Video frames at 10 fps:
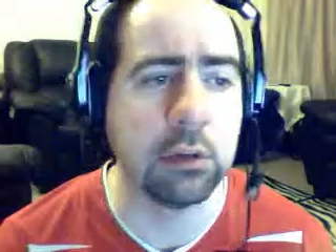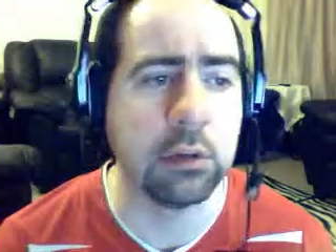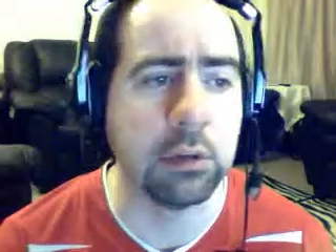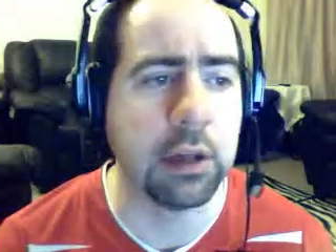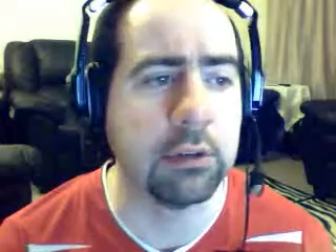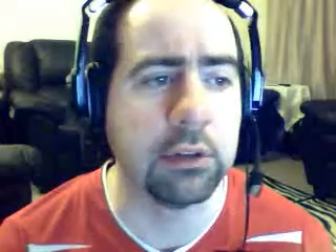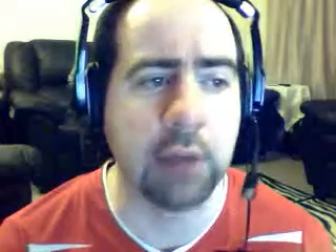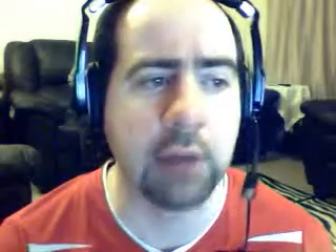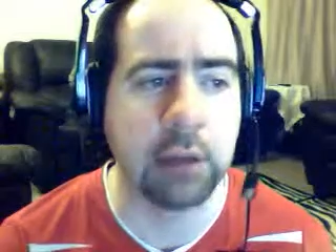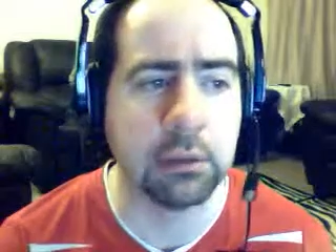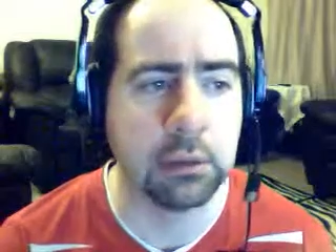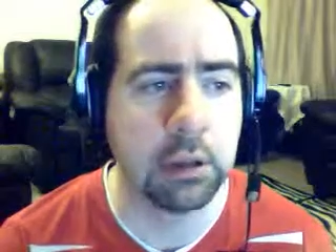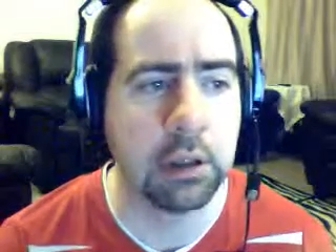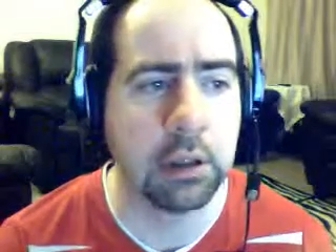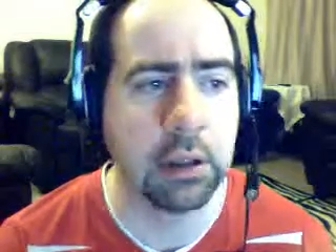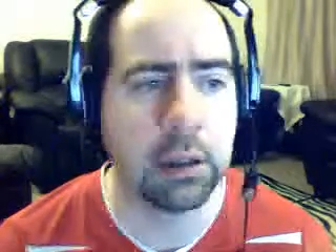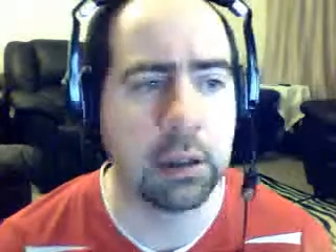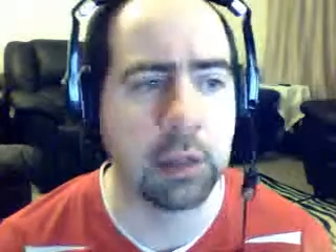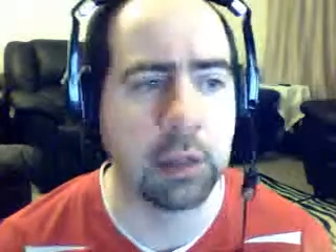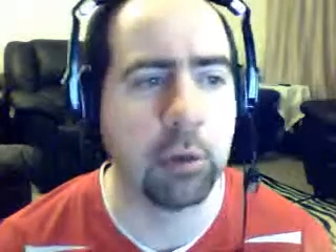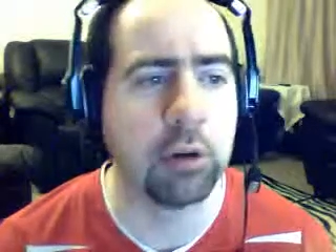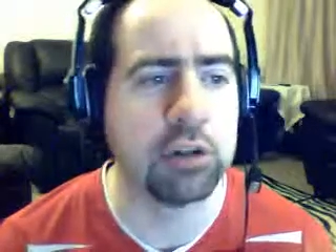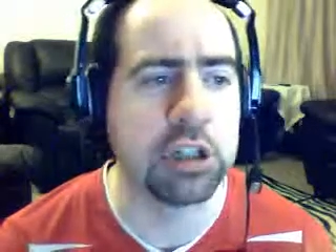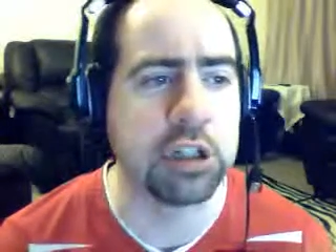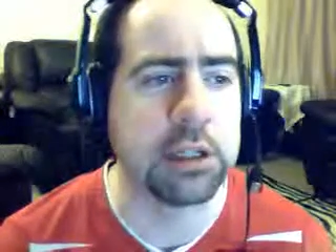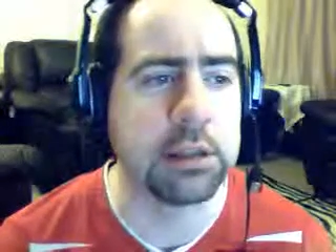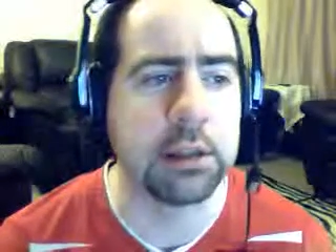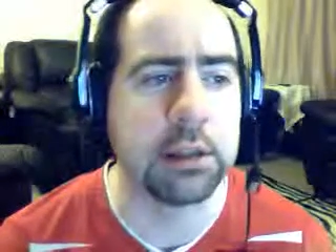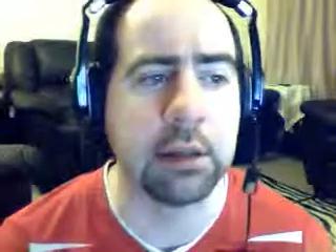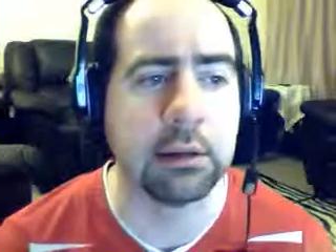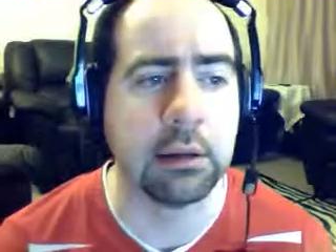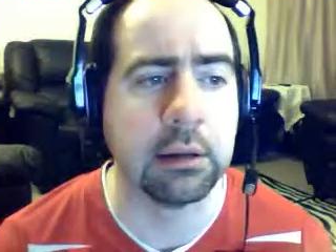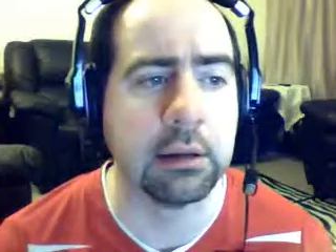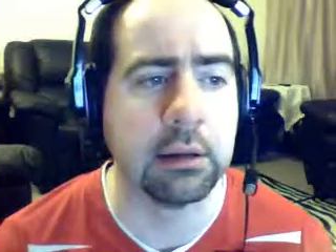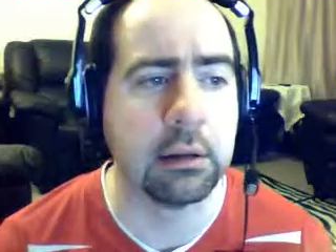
two lovers settle, and upon sheet did they sit,